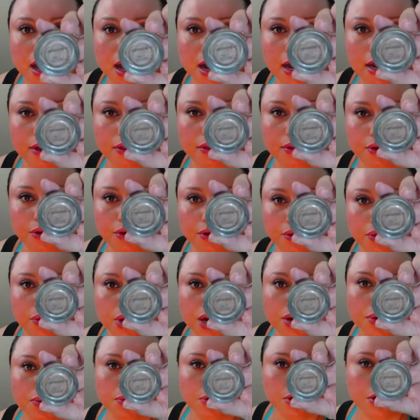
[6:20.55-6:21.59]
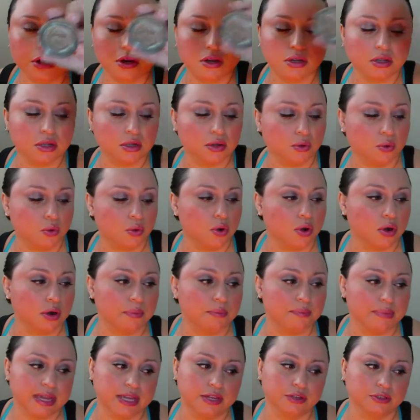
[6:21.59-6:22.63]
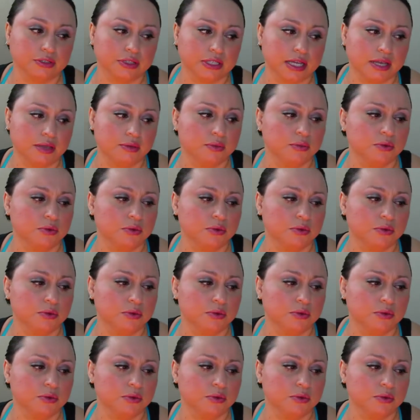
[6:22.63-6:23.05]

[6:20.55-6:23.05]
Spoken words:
either groundwork or Painterly.